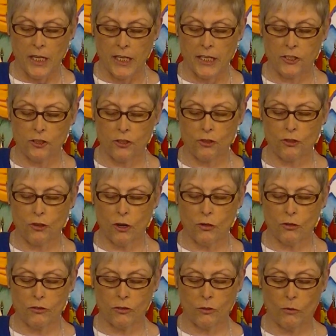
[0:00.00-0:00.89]
He
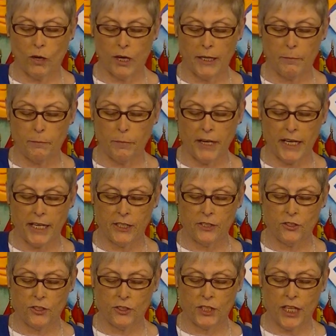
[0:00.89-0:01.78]
stroked the white
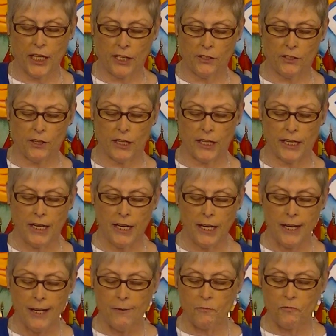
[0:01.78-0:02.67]
pages tenderly,
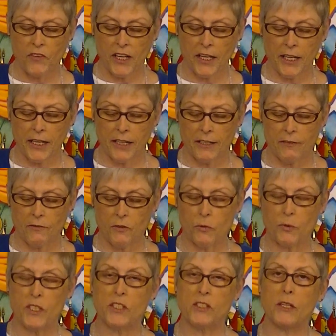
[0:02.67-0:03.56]
thinking of
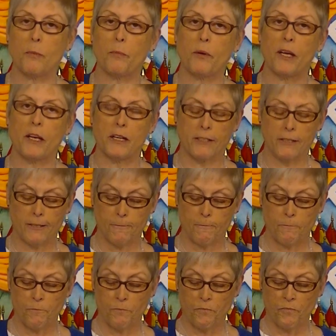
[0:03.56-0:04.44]
the recipient.
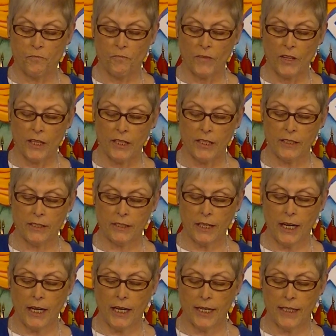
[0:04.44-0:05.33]
He
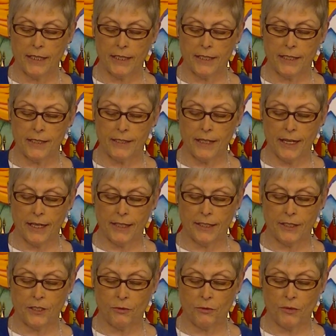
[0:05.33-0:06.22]
sighed and
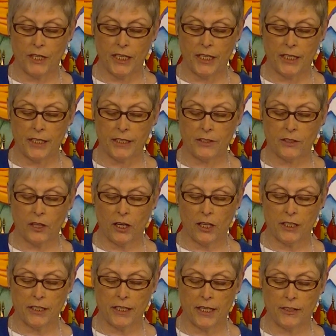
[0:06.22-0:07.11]
decided to read its
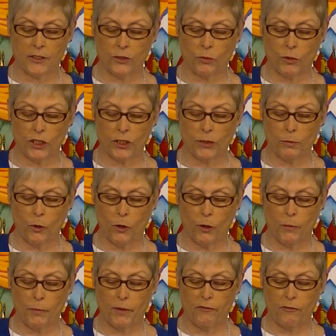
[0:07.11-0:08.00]
contents once
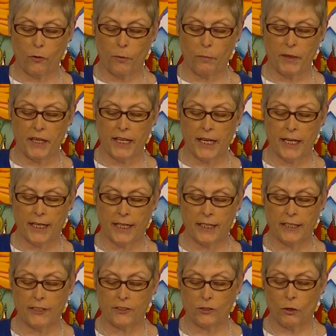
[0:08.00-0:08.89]
more before
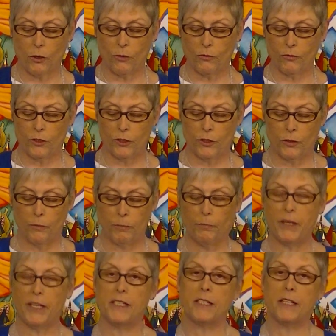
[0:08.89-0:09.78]
beginning his overdue
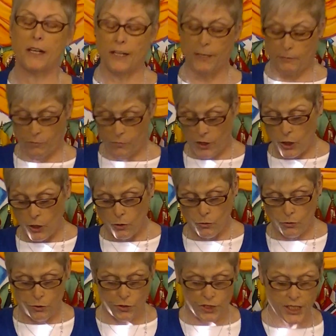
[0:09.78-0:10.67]
bedtime
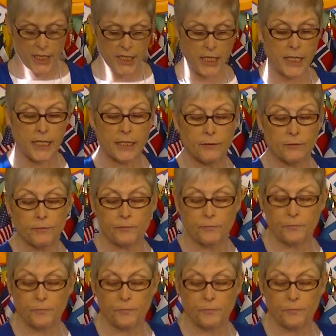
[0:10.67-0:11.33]
routine.